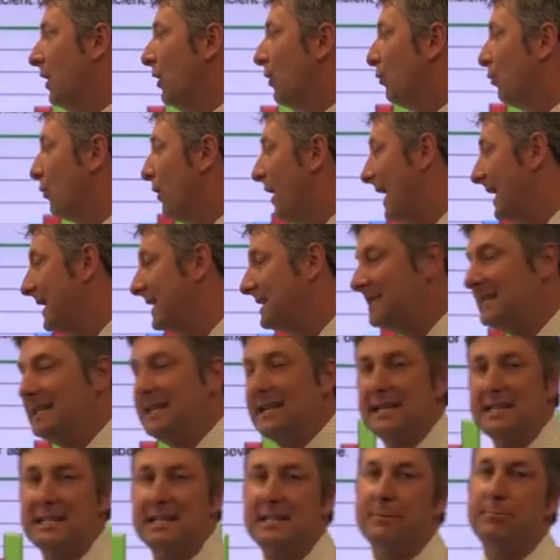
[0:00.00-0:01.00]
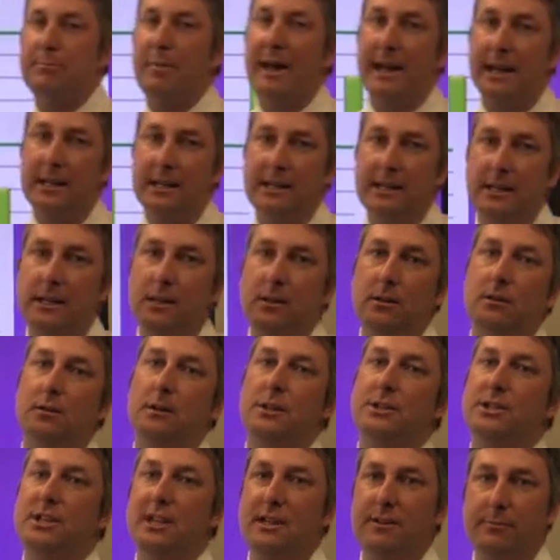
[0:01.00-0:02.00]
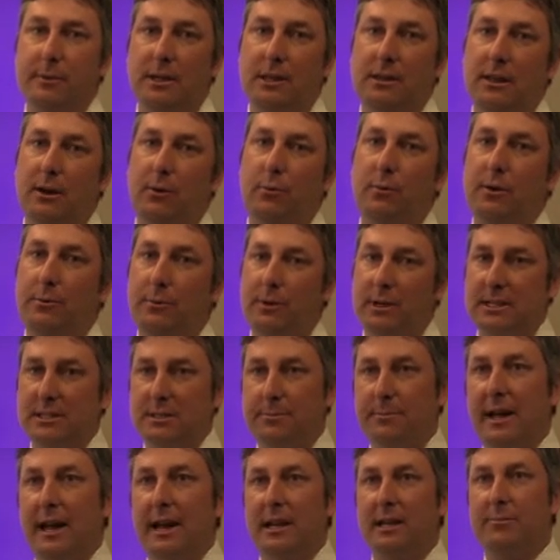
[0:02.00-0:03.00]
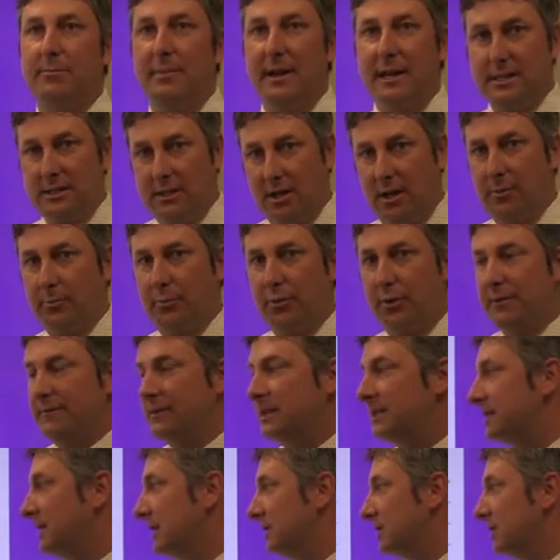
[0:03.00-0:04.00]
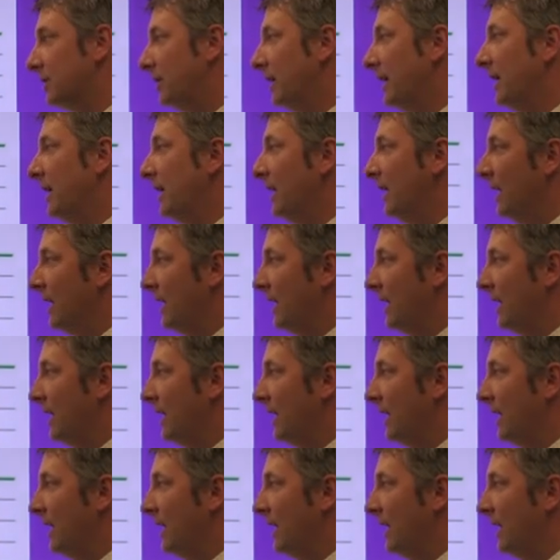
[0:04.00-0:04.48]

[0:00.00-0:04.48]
Red is the expected achievement that we would expect based on previous history.